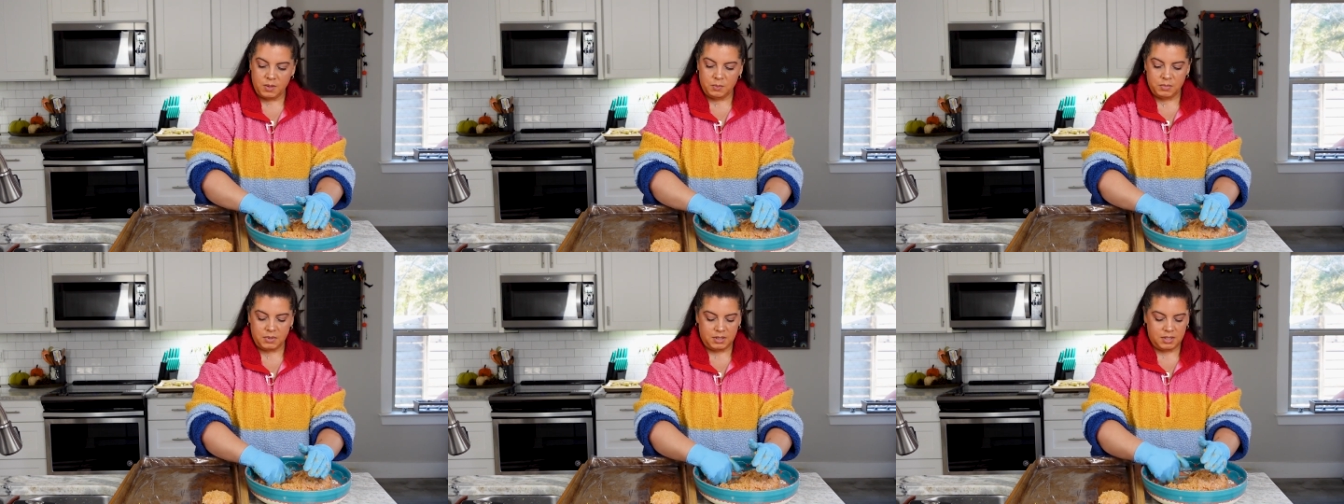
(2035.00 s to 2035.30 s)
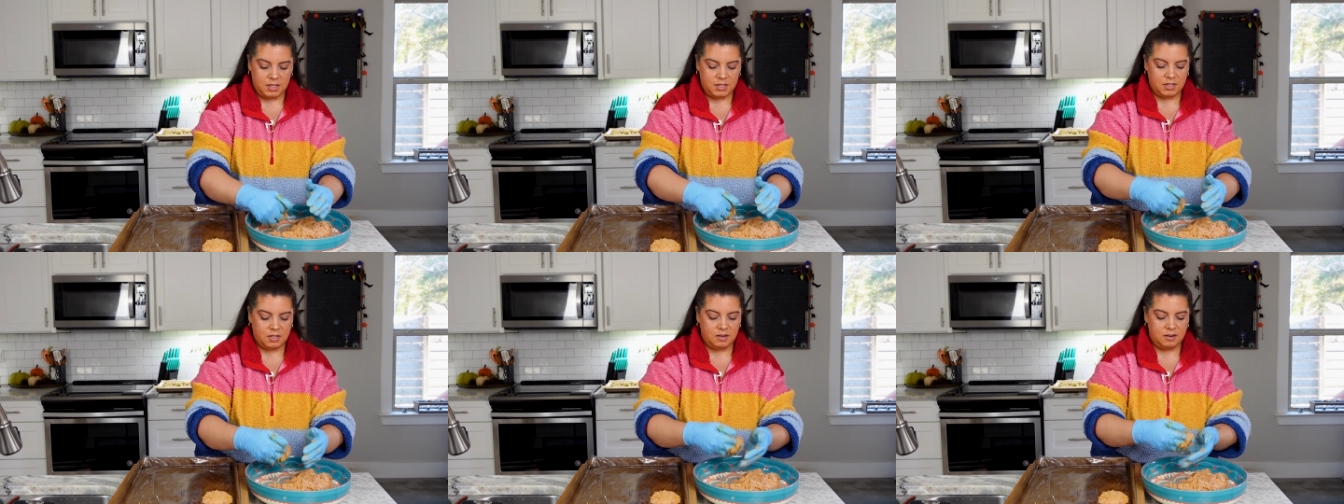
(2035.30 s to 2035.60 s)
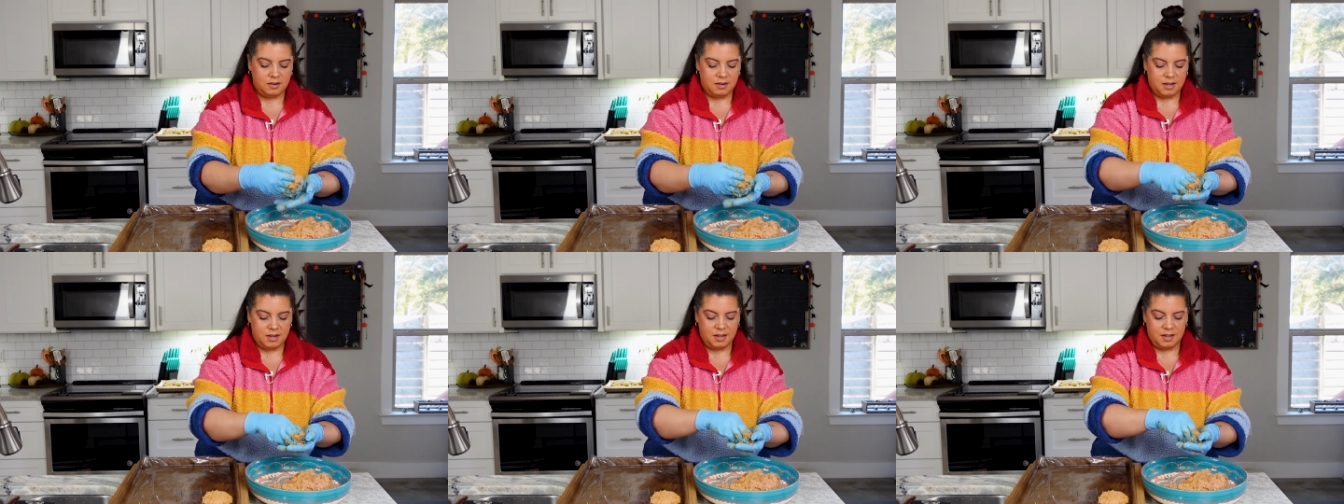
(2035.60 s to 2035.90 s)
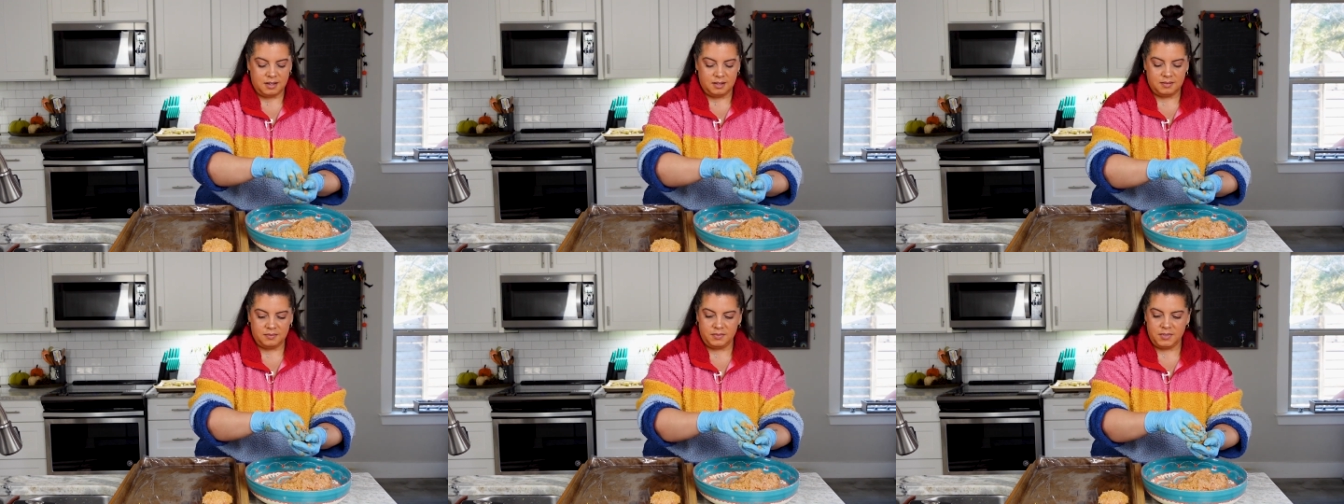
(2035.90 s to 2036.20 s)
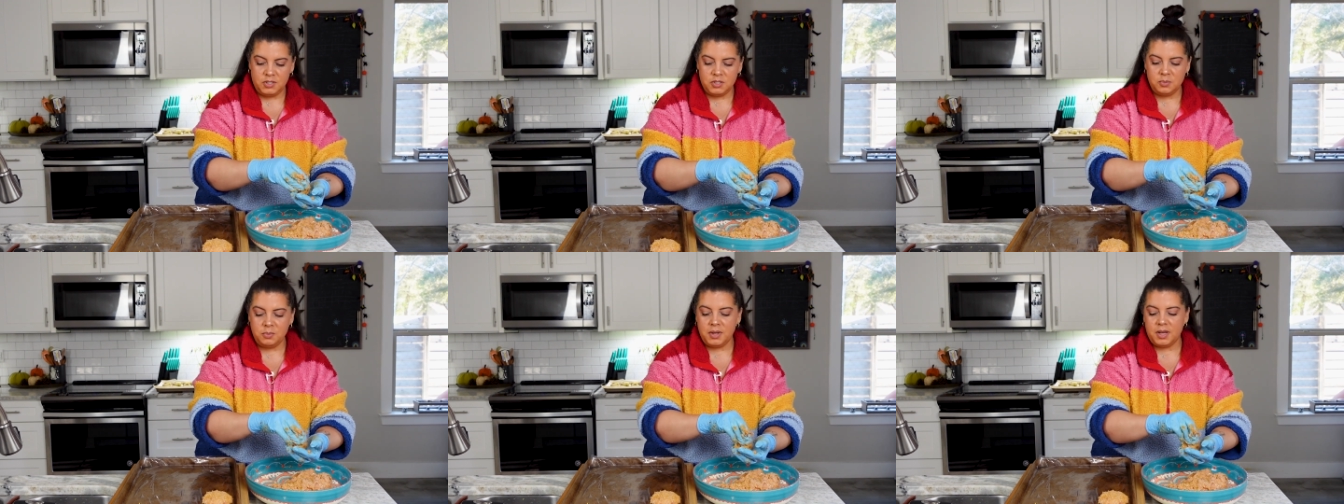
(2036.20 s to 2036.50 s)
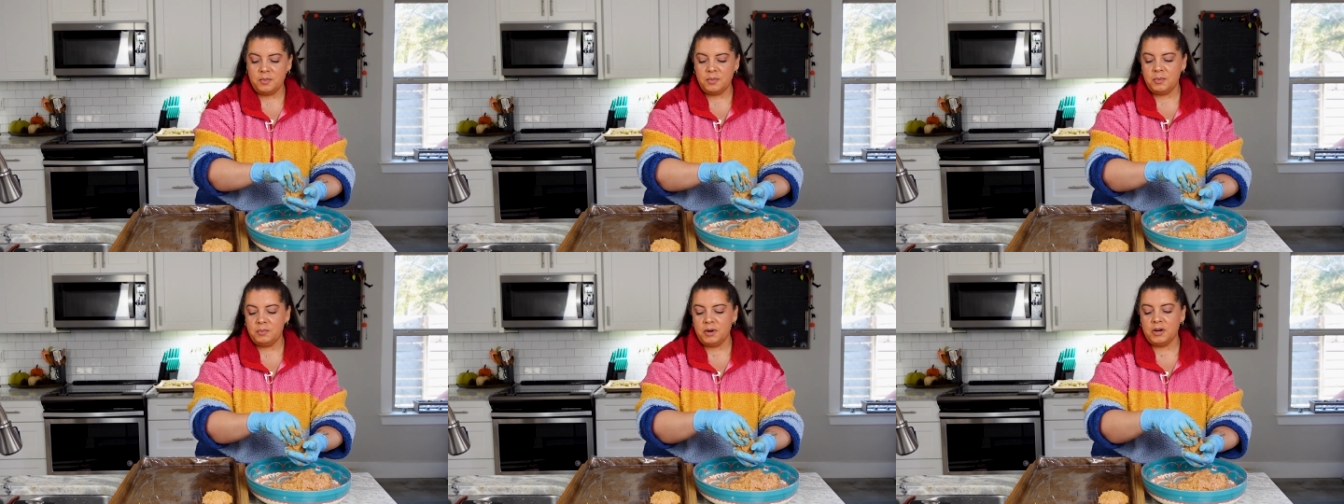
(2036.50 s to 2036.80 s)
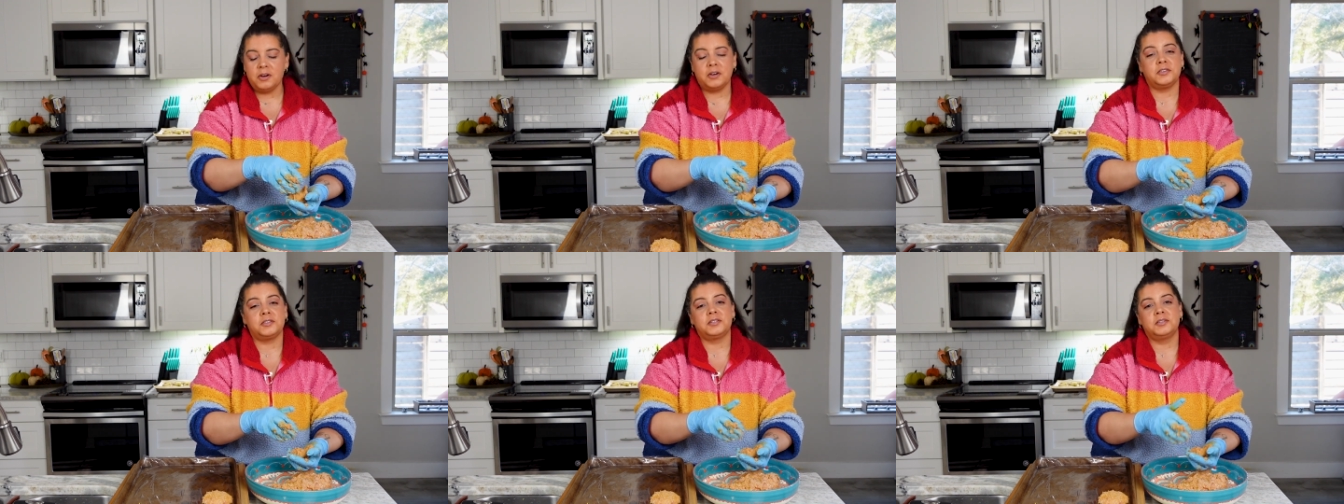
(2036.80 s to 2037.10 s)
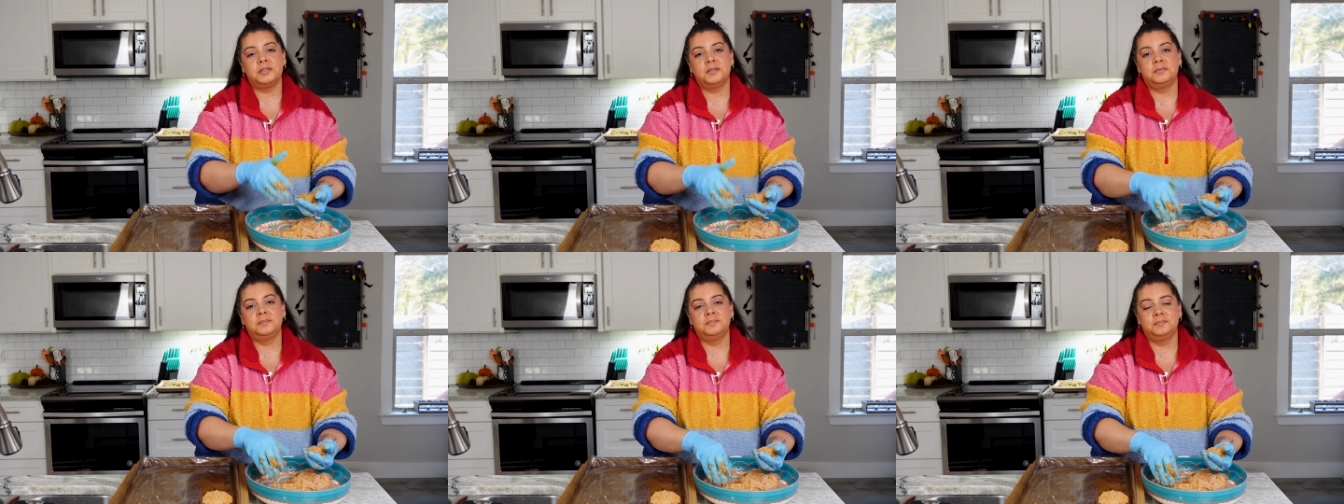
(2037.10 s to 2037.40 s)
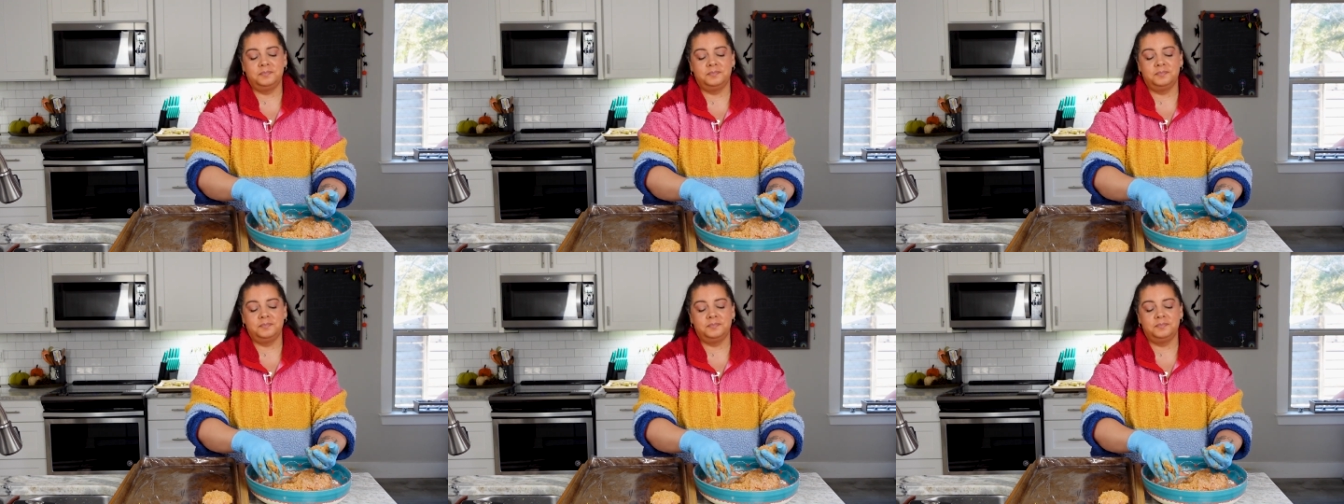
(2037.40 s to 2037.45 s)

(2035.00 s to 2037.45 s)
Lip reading: But these are becoming burgers.